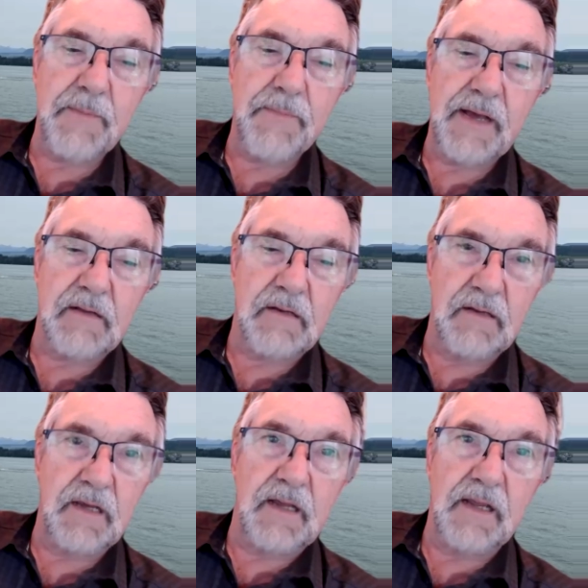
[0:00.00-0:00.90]
about,
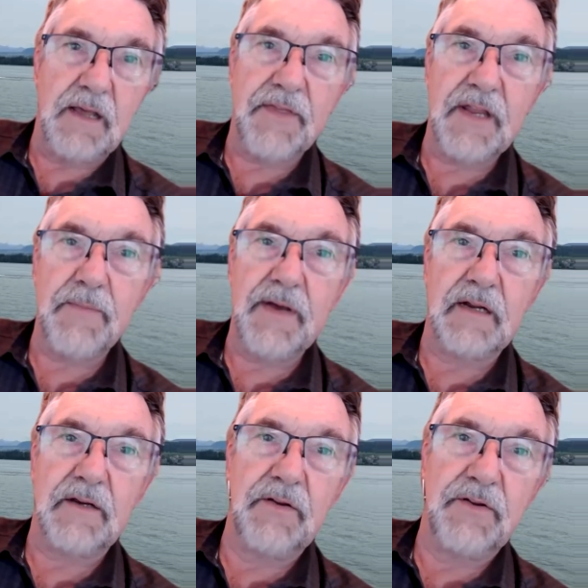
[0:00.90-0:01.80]
think
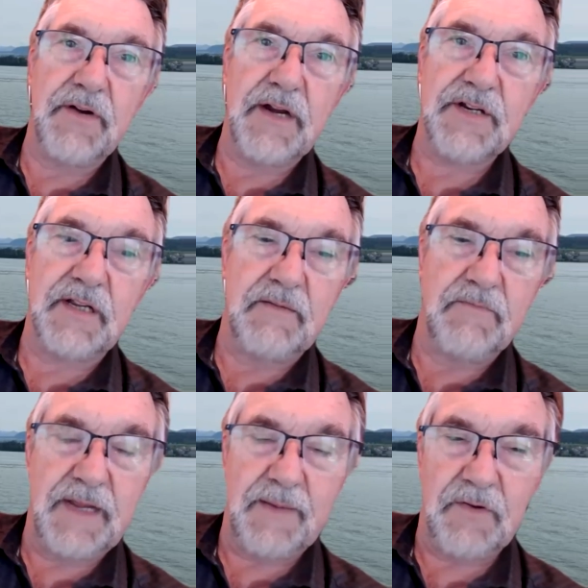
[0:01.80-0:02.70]
about you're actually
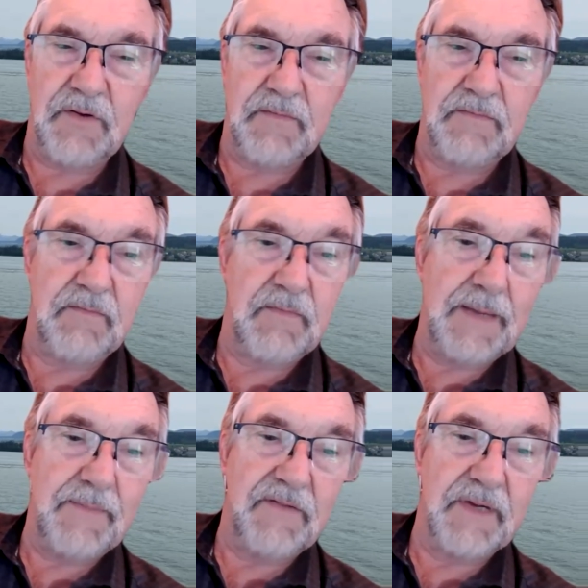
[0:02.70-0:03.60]
making me
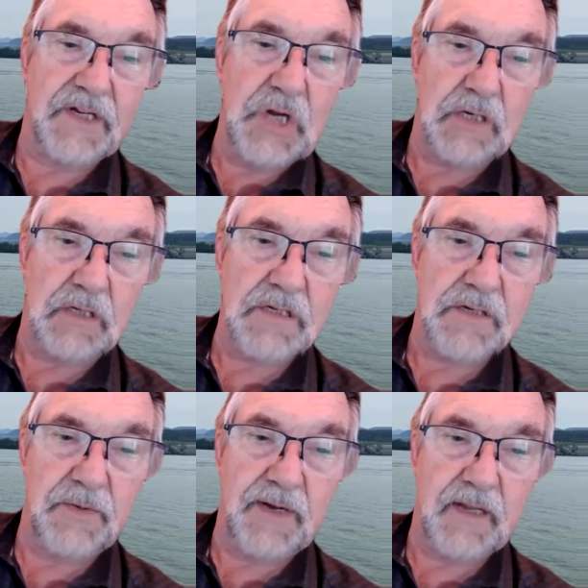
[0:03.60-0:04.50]
remind me of McDonald's,
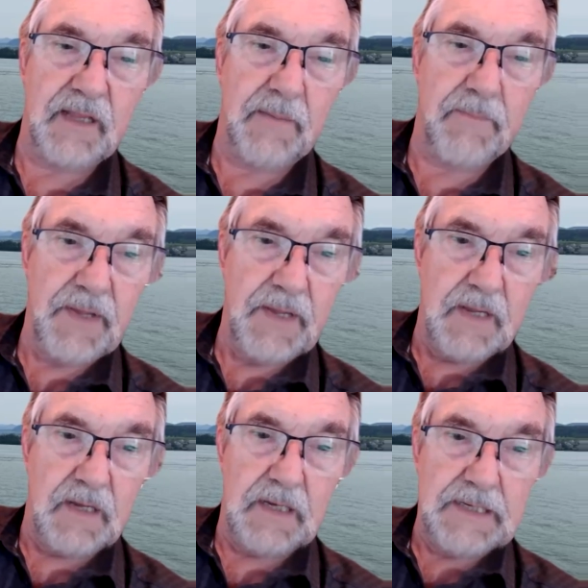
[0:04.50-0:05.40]
who ended up
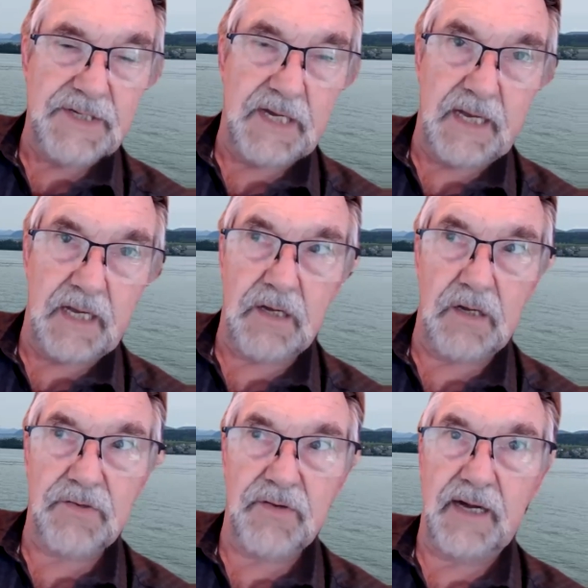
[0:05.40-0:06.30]
signing a
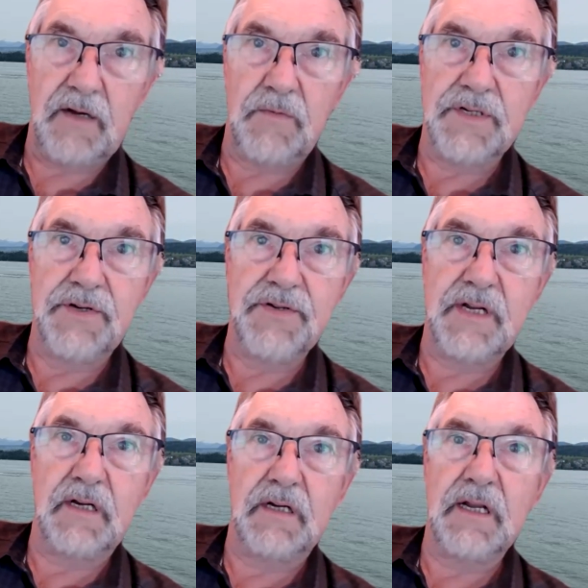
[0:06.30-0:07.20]
contract. It was a New
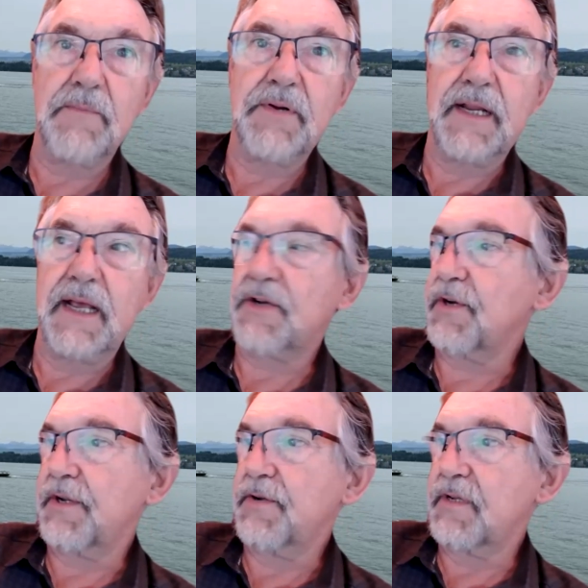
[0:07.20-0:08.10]
Zealand company
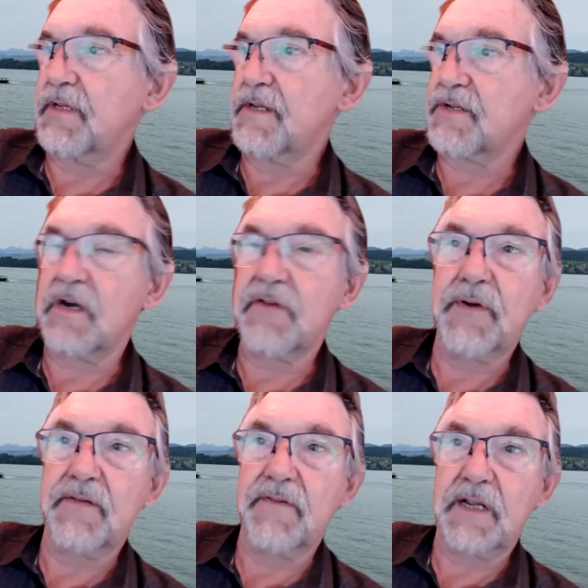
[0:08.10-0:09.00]
actually who did the
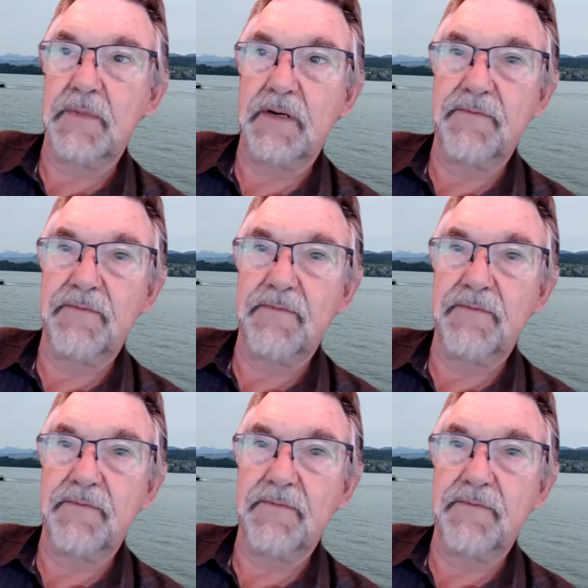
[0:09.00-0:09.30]
software development